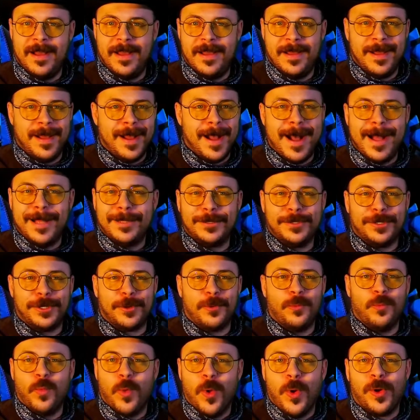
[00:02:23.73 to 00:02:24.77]
I look
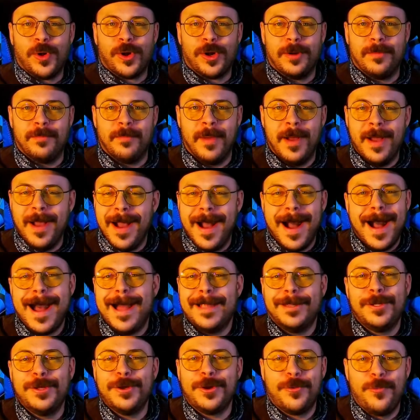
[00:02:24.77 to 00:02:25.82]
warm. I
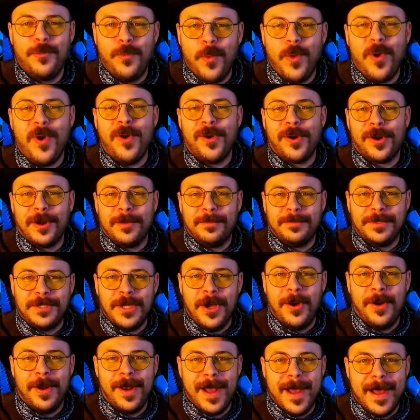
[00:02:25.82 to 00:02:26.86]
look warm,
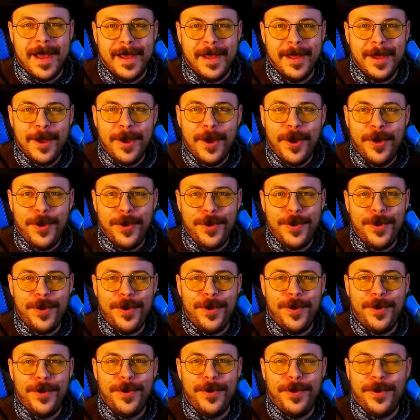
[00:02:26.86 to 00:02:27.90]
don't I?
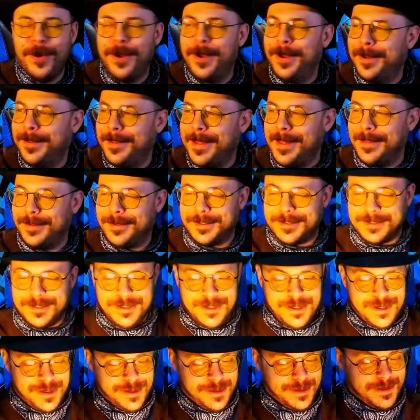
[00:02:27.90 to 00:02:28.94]
Whoo, that looks
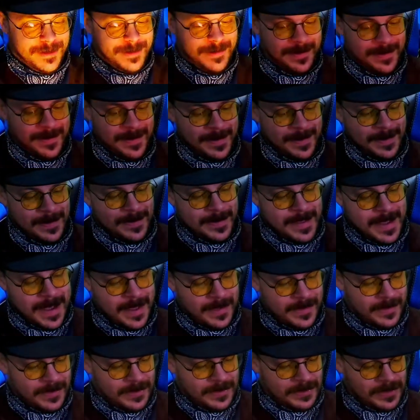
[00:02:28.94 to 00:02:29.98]
good. That
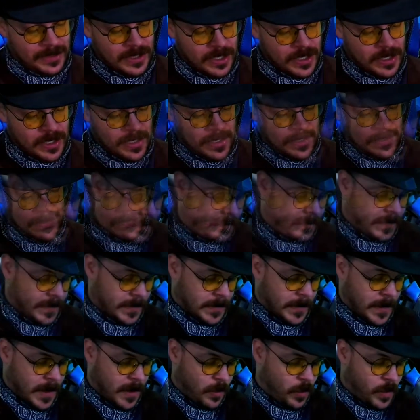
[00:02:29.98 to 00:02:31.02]
looks good.
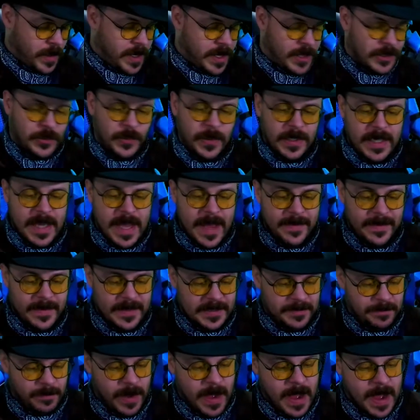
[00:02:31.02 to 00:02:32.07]
What else we got in this
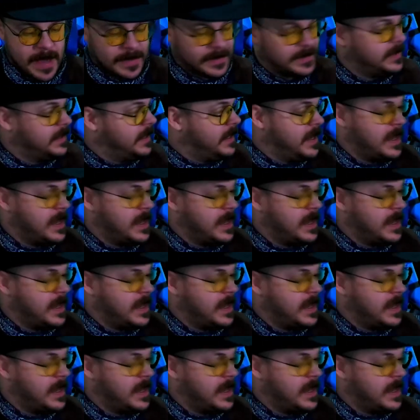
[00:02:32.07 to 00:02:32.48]
box?